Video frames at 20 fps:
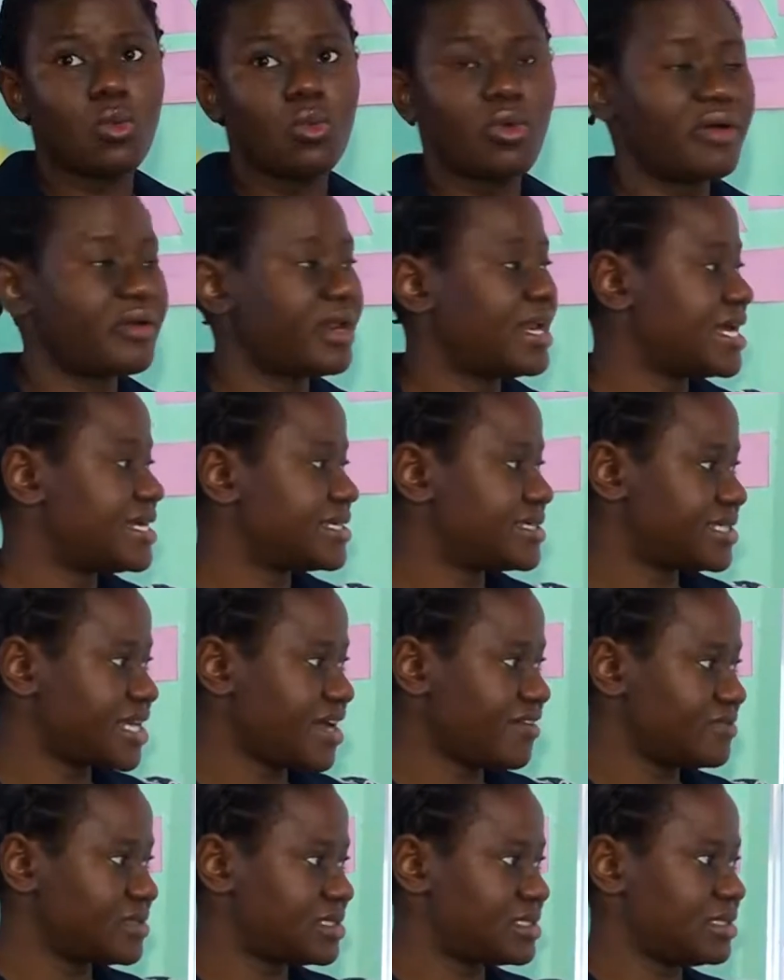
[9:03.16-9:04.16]

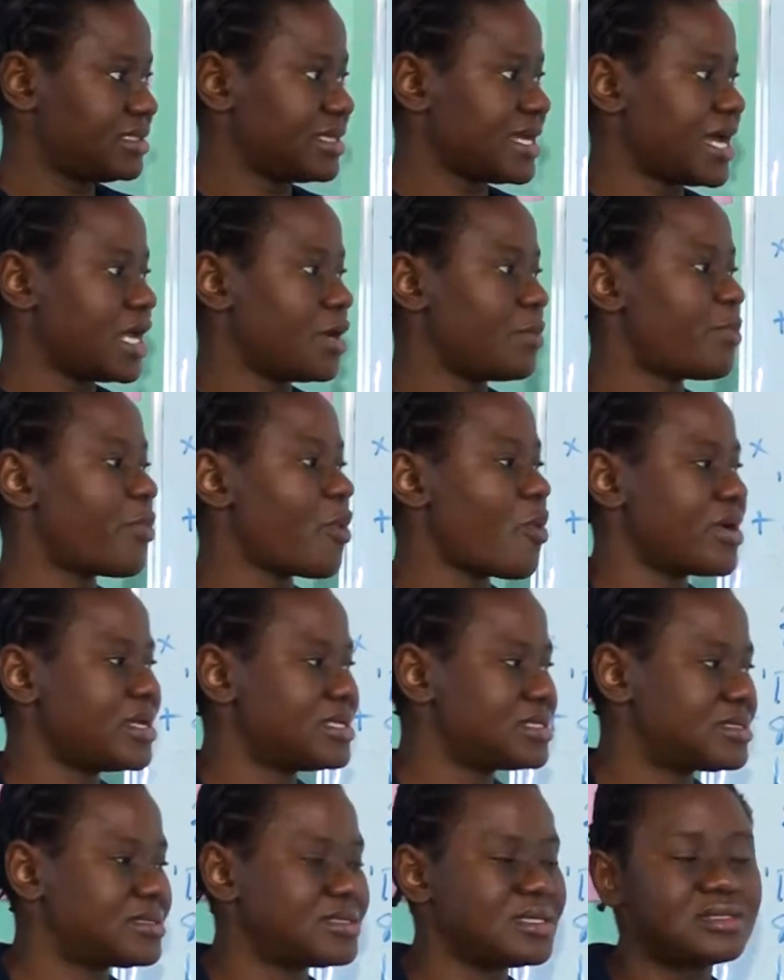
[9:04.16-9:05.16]

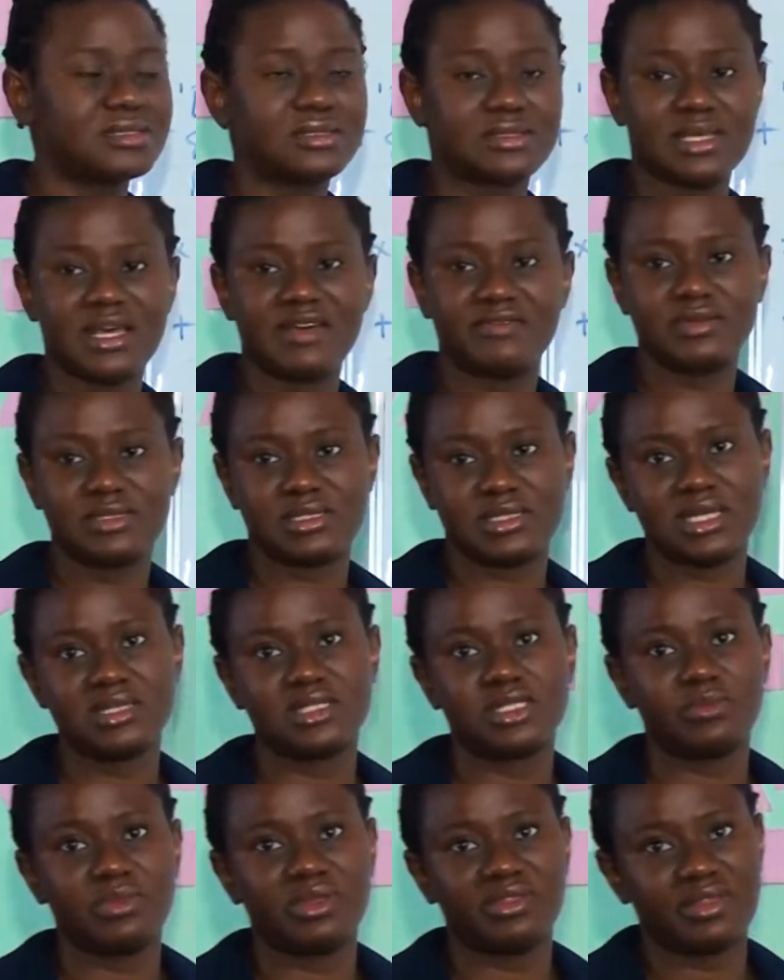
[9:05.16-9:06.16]
179.67
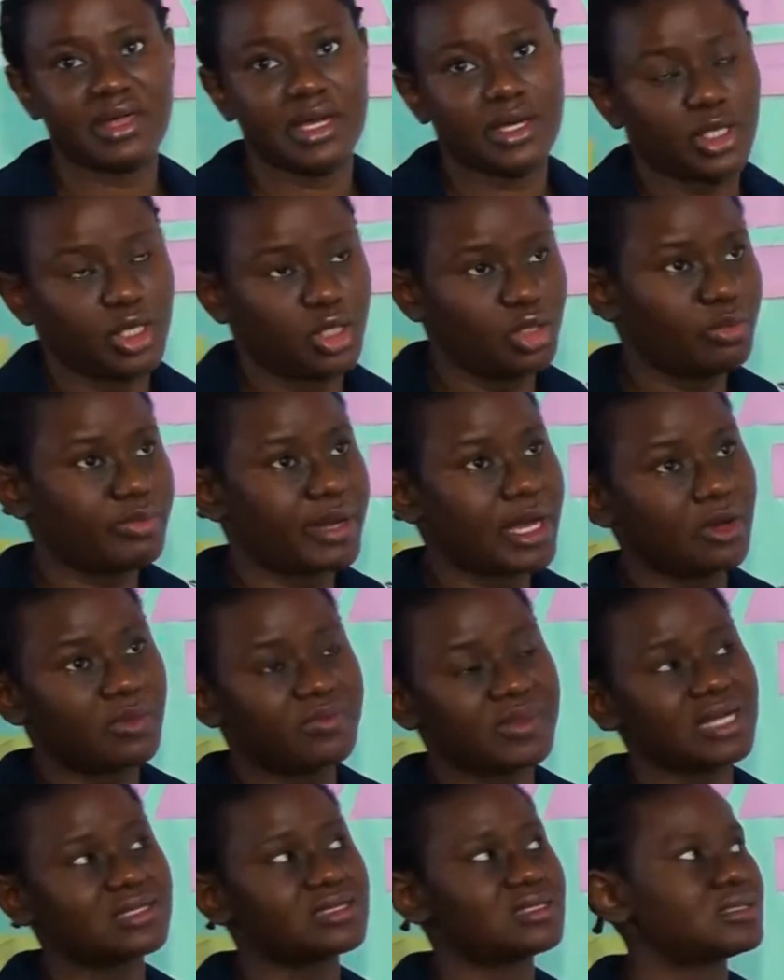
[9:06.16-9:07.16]
centimeter cube. I
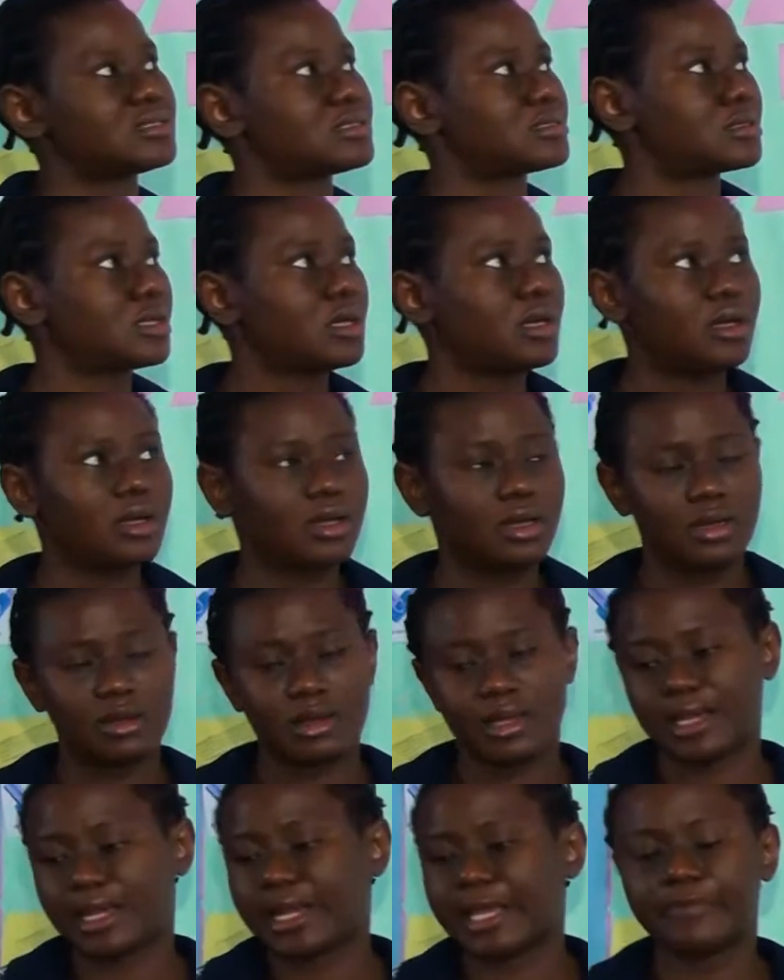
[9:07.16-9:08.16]
hope that is
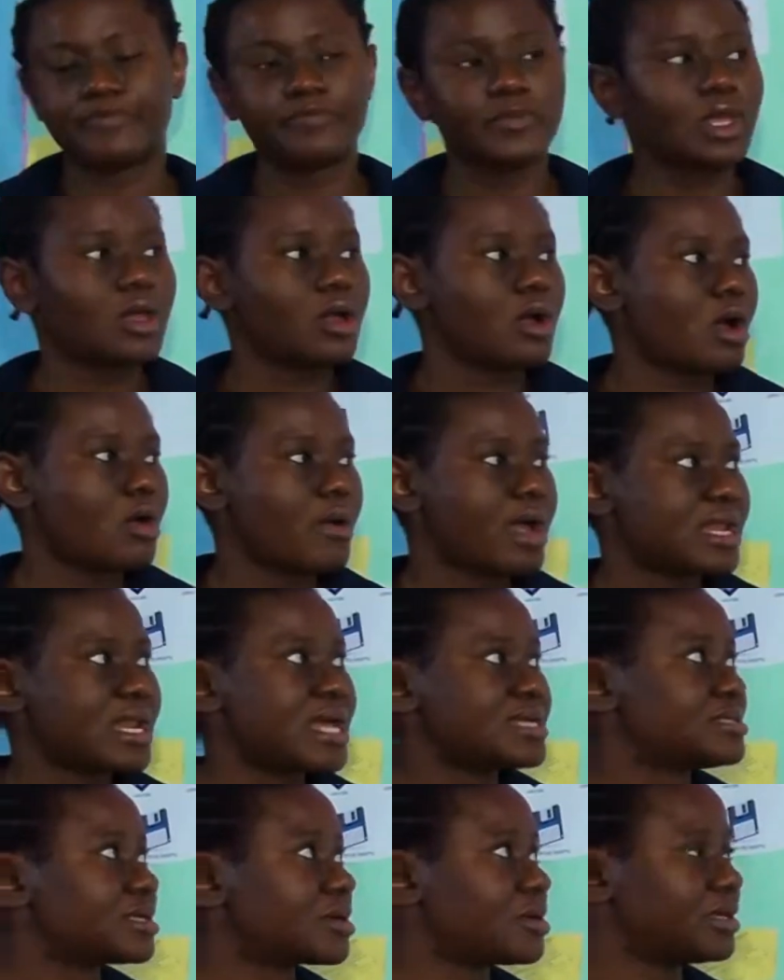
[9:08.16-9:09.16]
clear. All right,
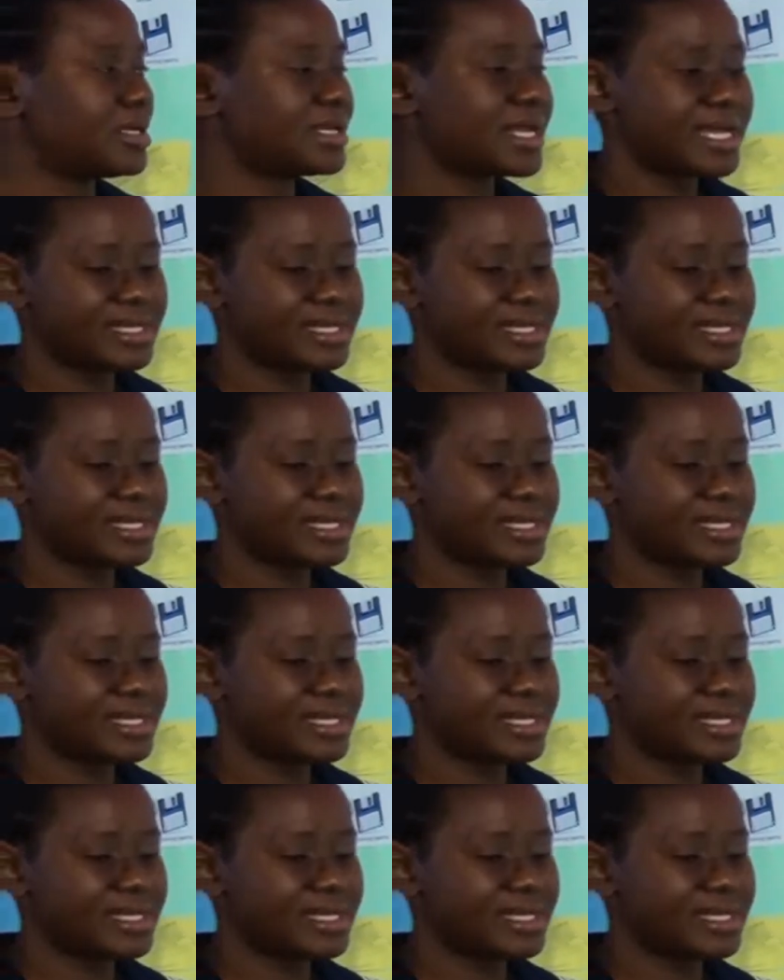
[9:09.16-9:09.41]
let's take another